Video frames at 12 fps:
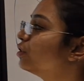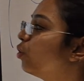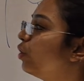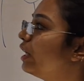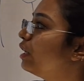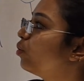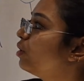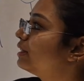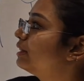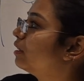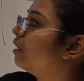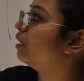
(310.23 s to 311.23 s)
So it was,
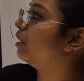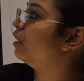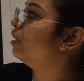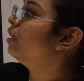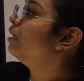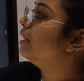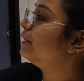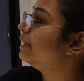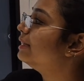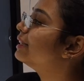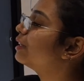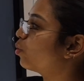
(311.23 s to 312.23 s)

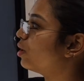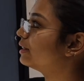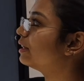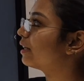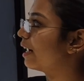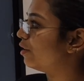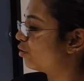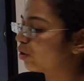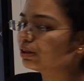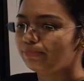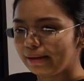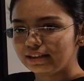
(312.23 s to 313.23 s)
since it was a
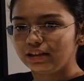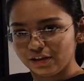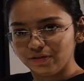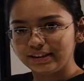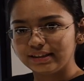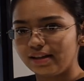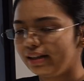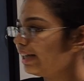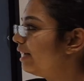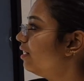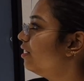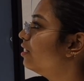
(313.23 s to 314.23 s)
retrospective
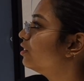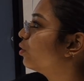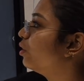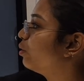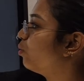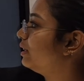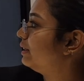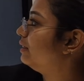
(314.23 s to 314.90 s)
study, so it was